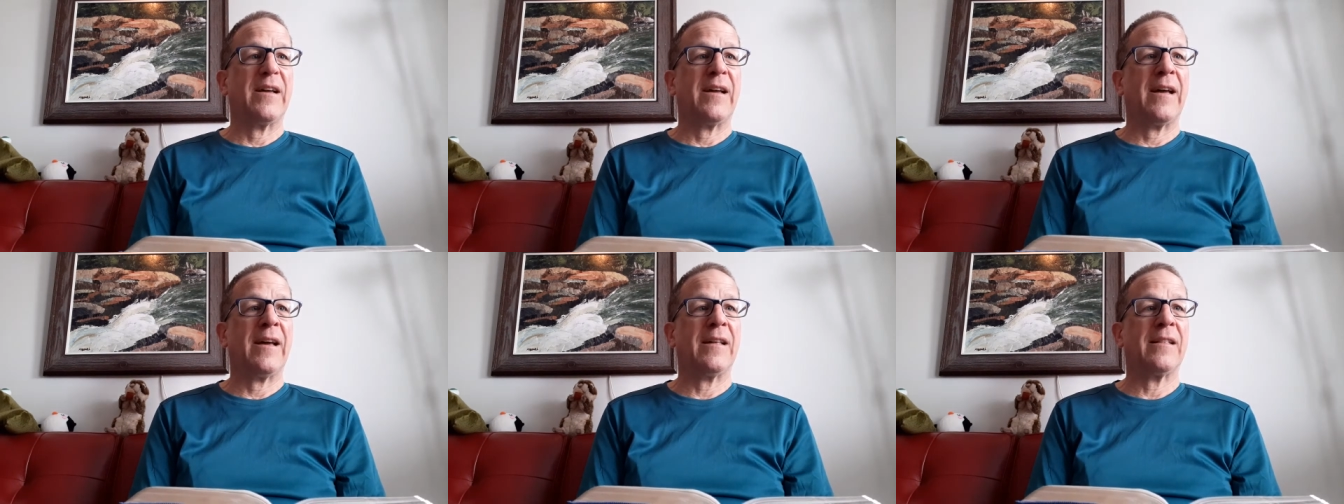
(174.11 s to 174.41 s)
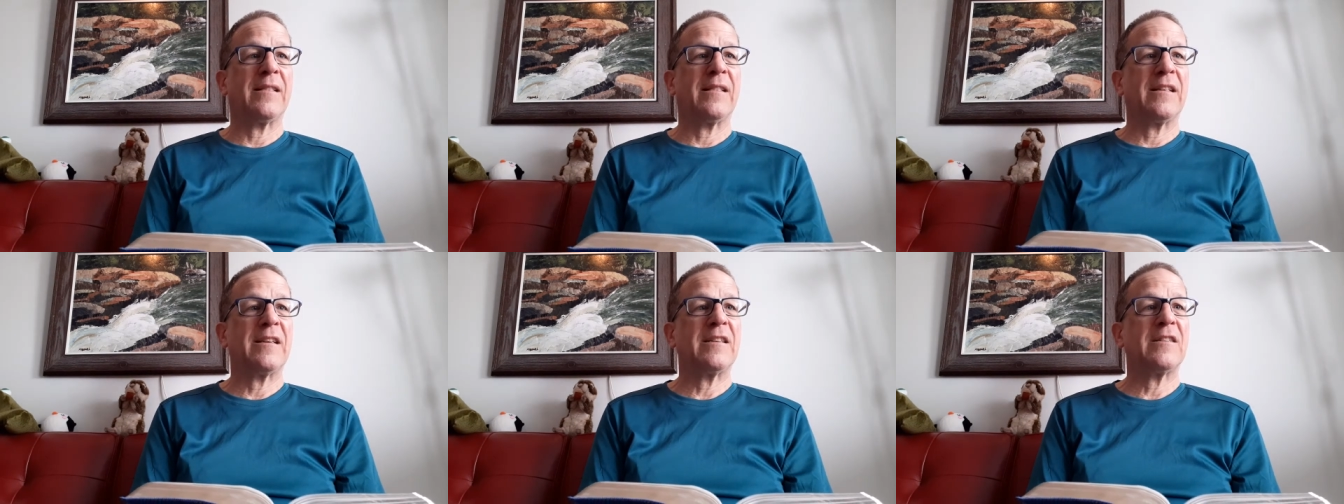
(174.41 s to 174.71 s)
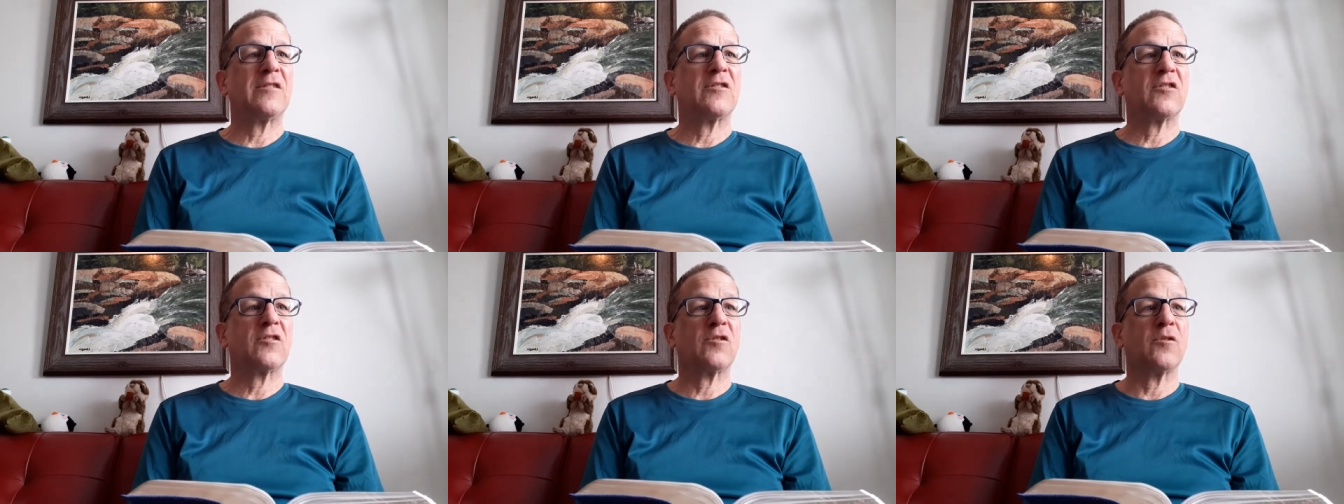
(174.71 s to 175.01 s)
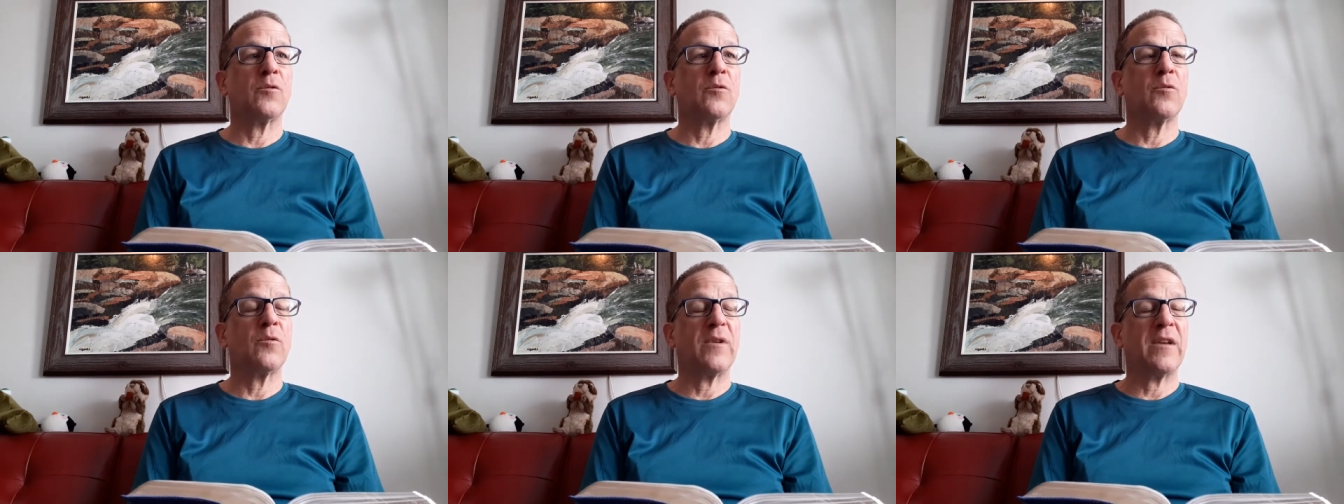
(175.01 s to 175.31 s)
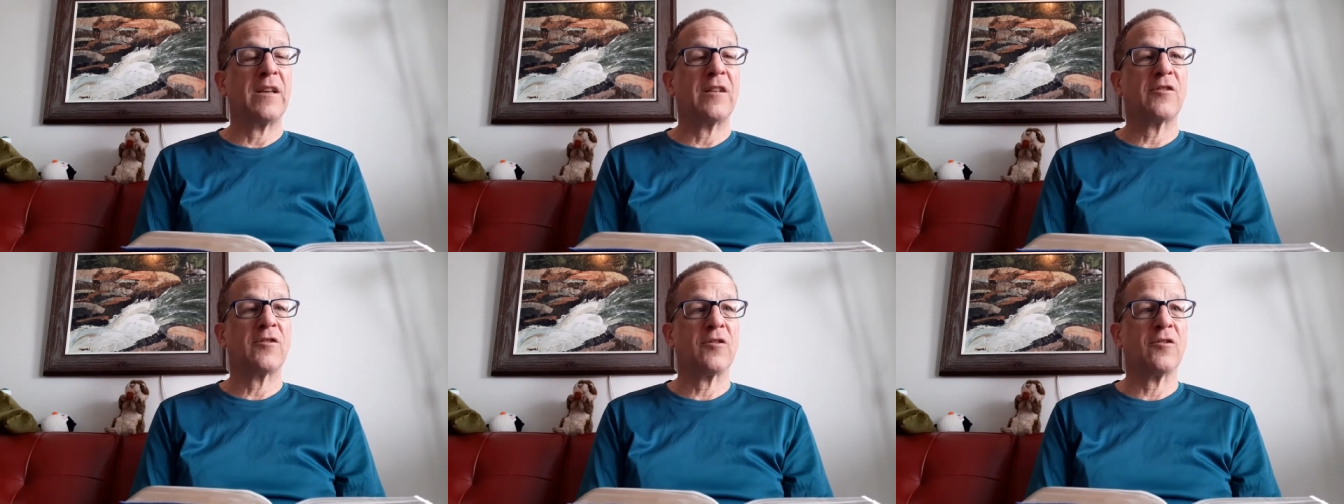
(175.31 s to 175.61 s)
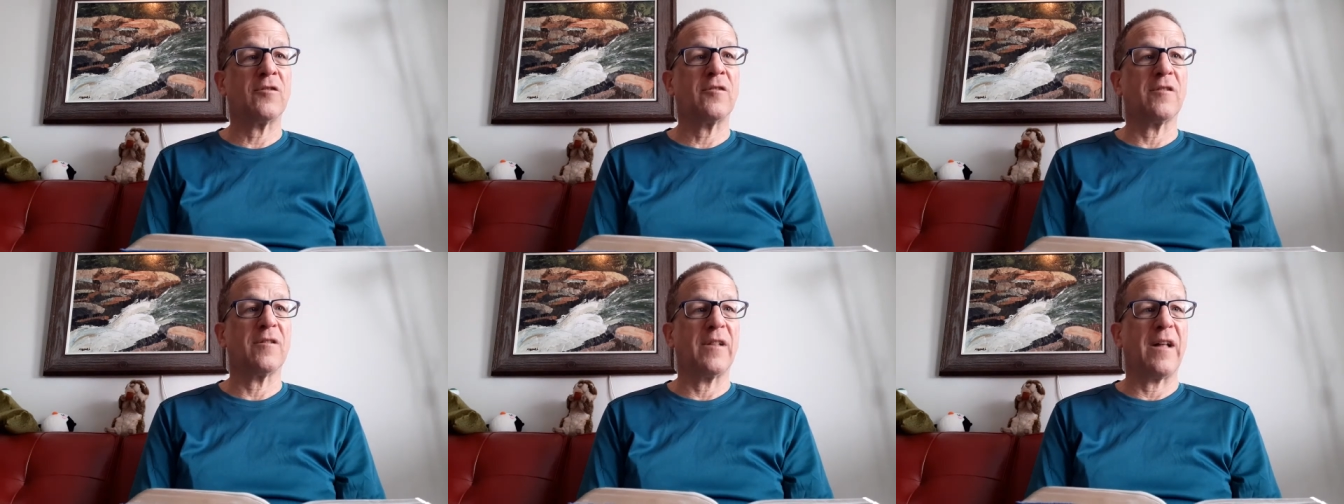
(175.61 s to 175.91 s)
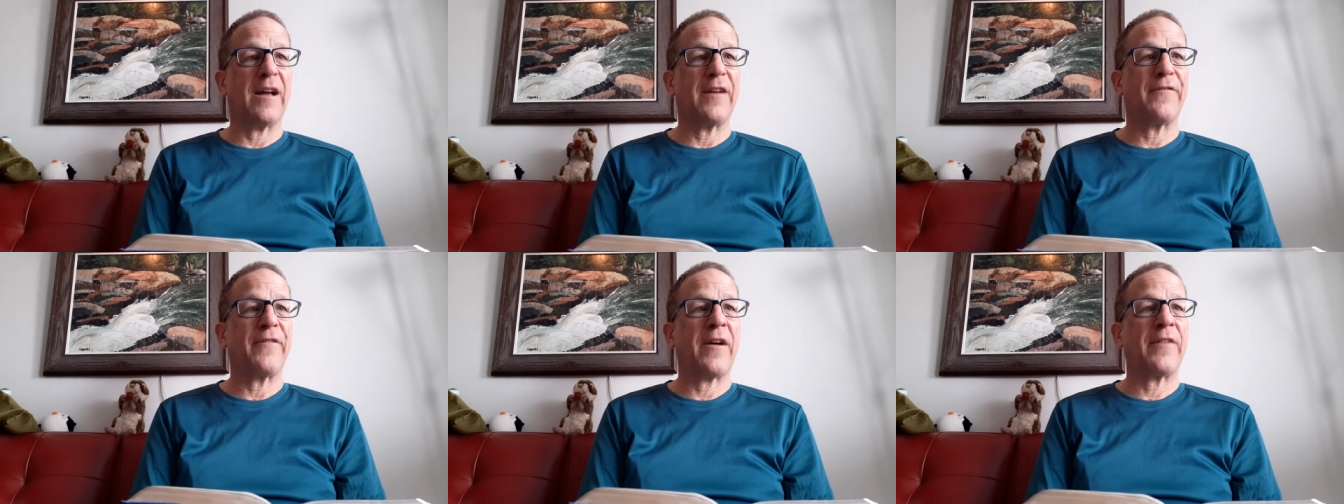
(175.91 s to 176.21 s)
and leads to eternal
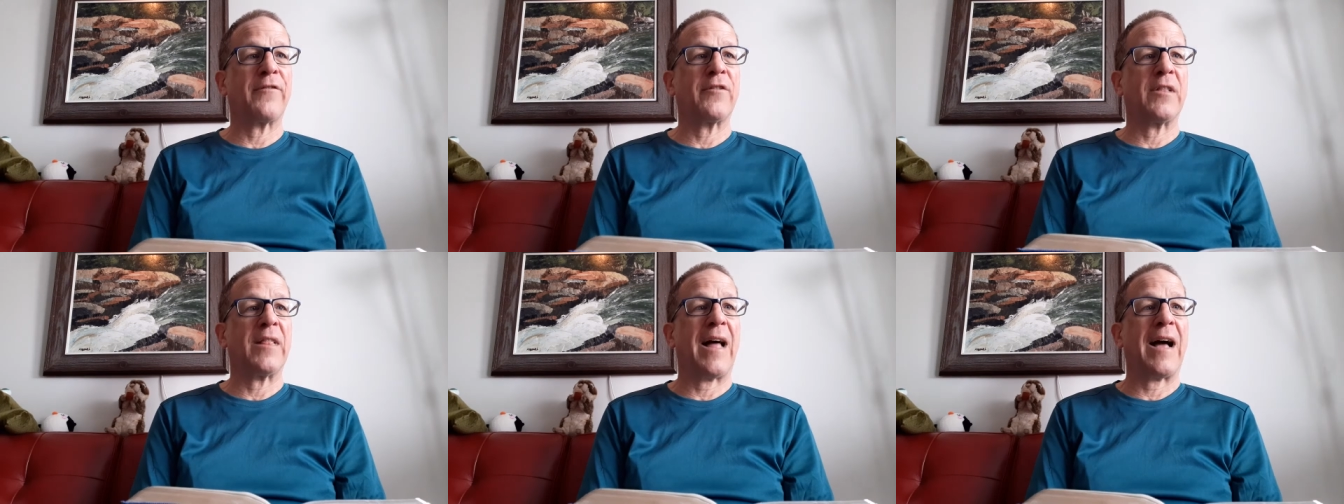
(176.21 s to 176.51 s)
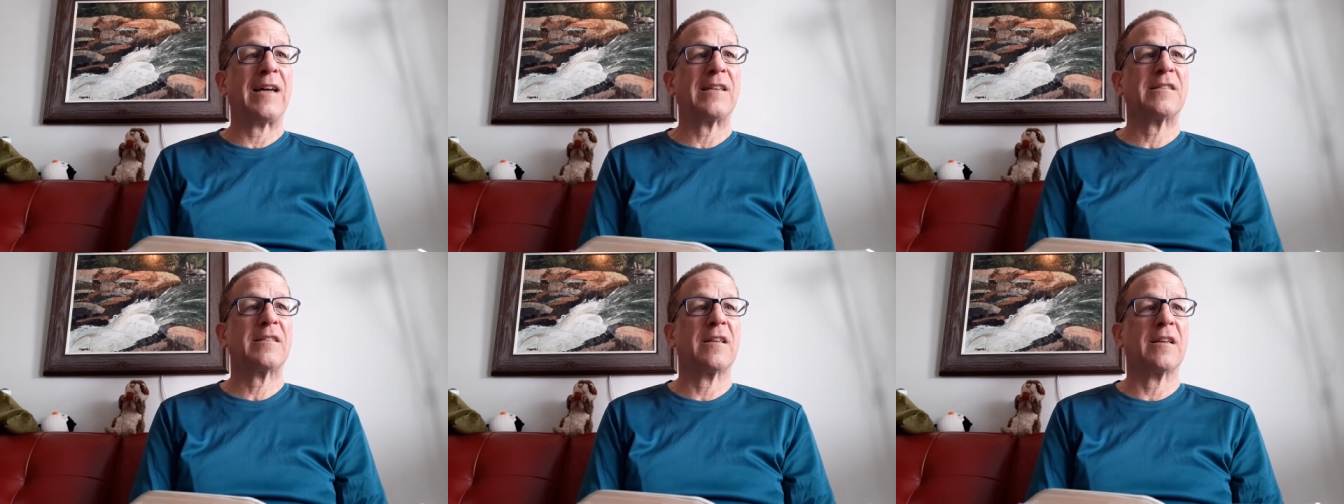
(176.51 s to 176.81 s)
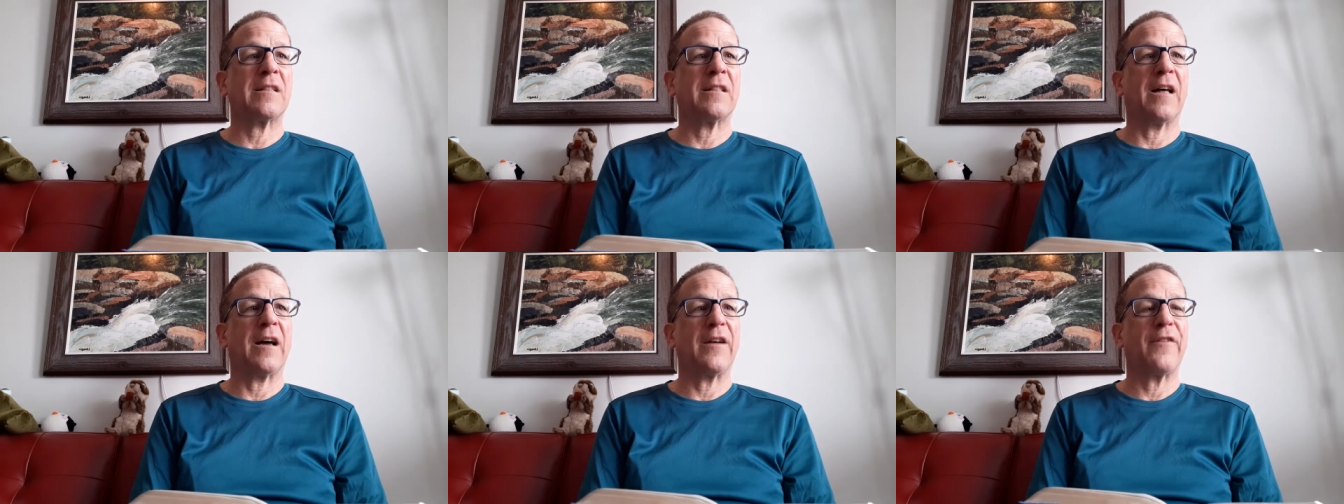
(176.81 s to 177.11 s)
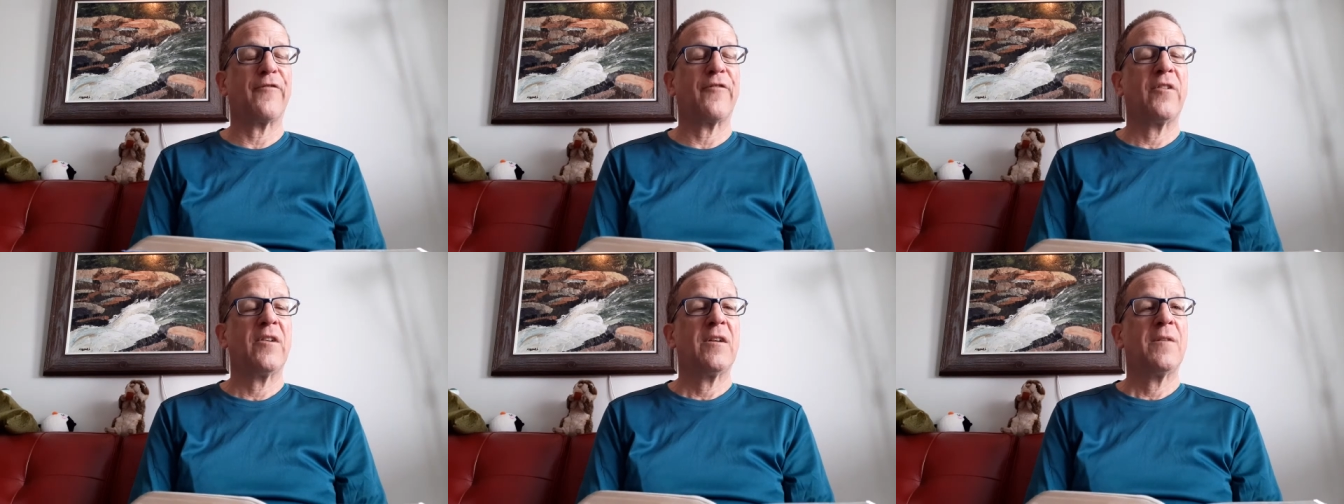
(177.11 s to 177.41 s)
life, everlasting life,